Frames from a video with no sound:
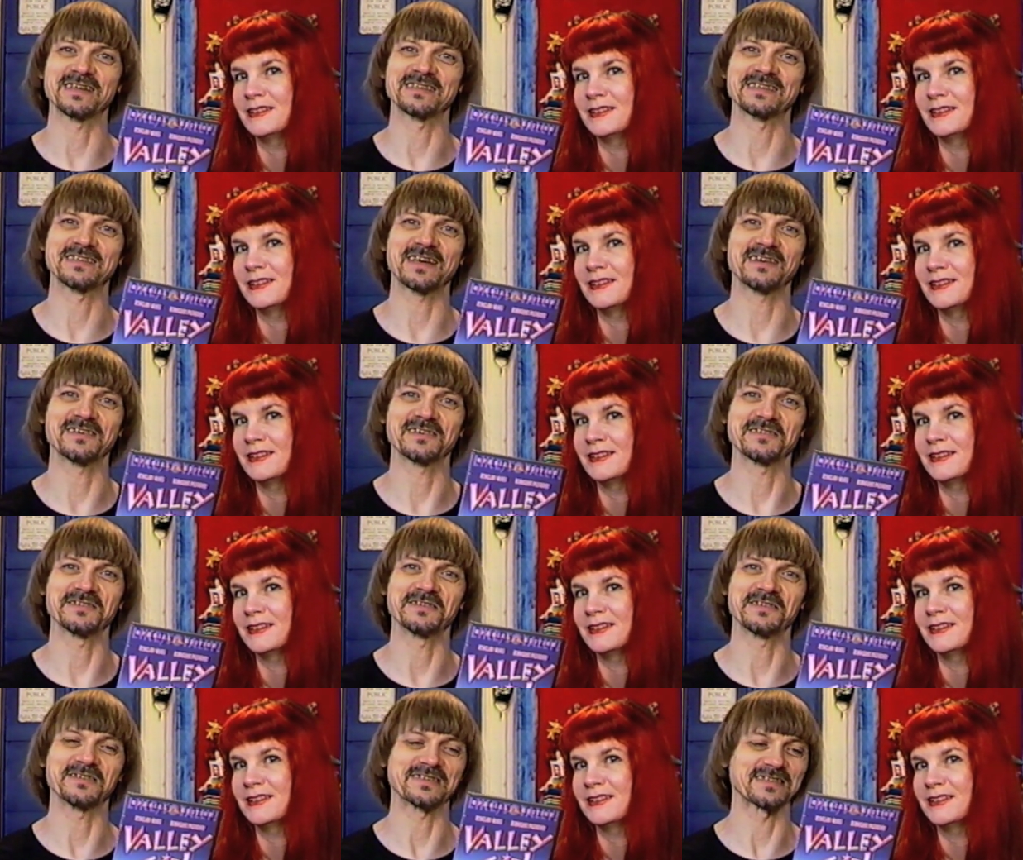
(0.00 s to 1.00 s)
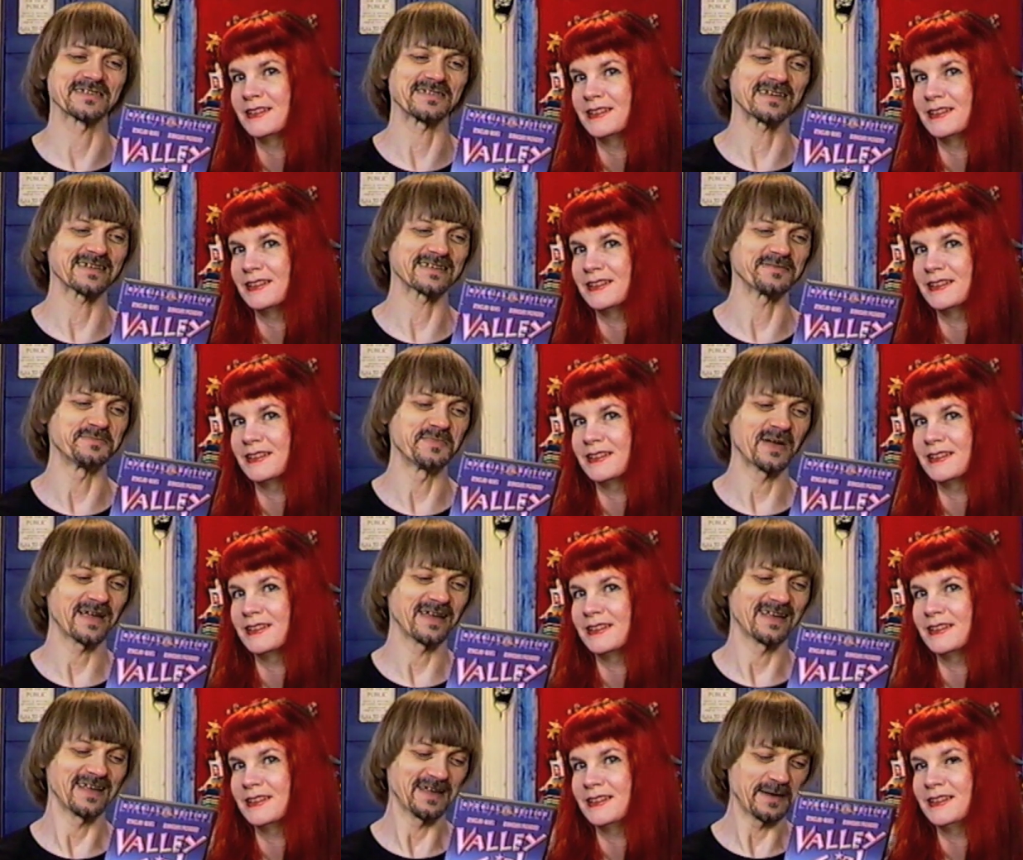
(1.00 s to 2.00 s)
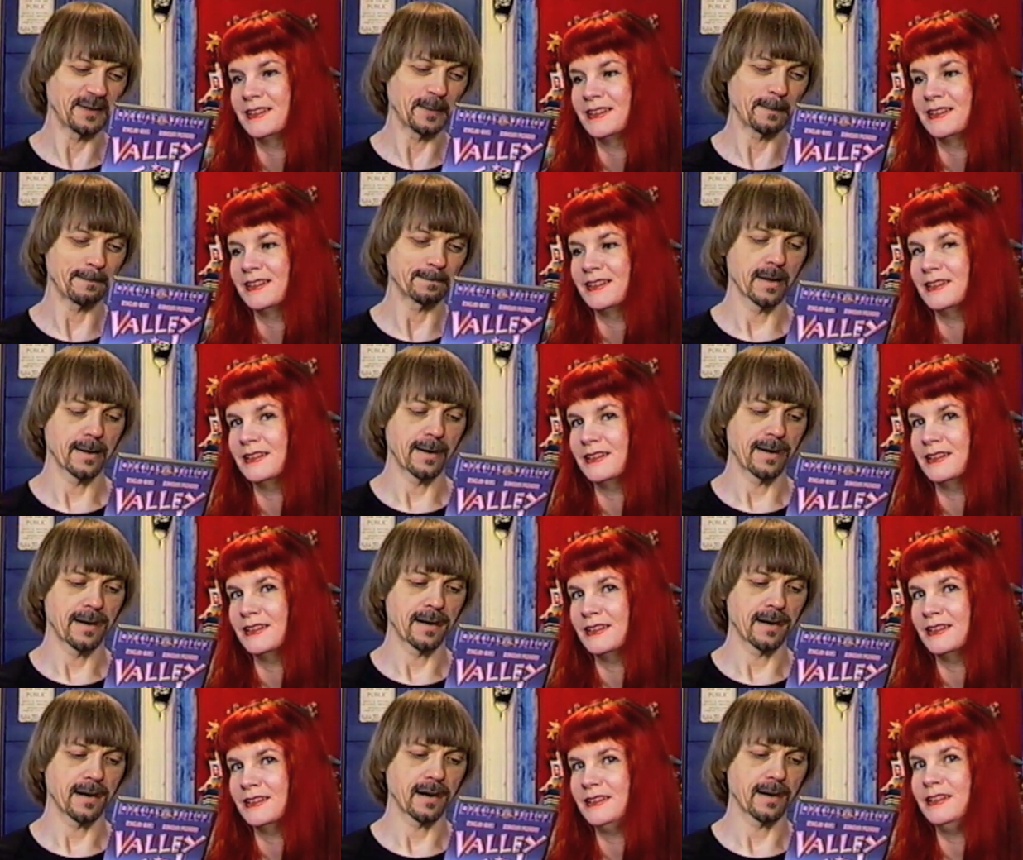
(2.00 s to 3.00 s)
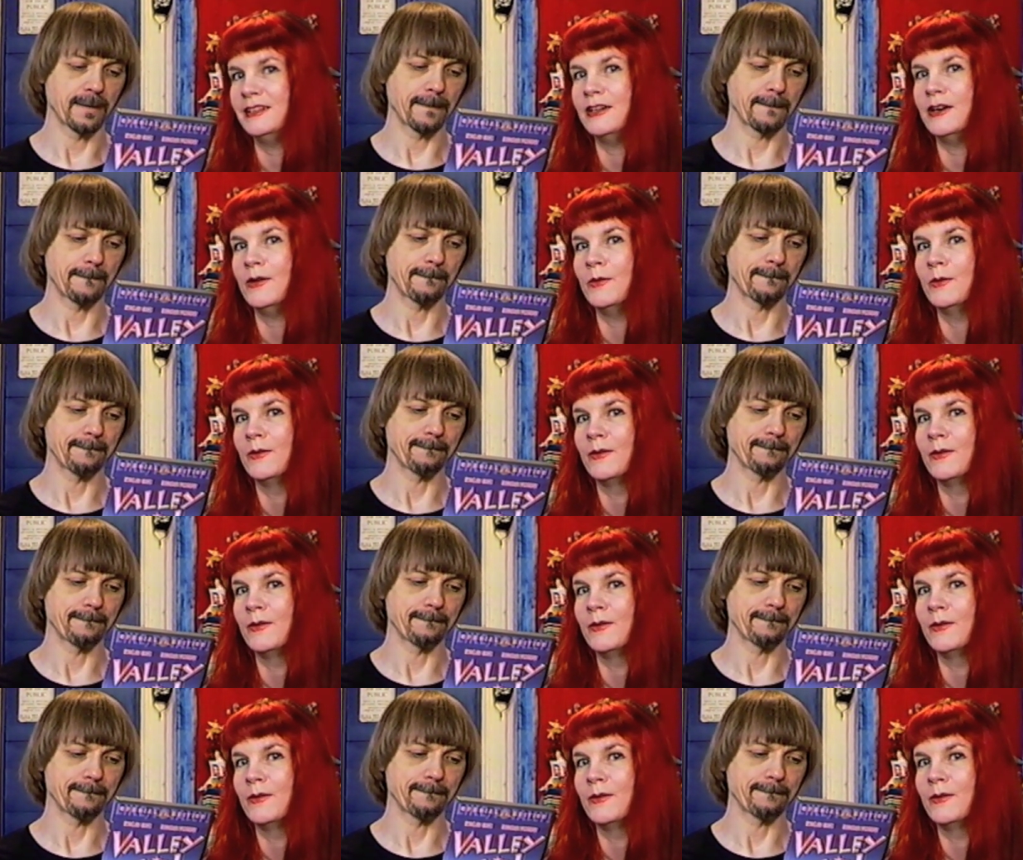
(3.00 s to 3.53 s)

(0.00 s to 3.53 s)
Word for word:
Speaker 1: liked his character though, I still liked him. Ditto.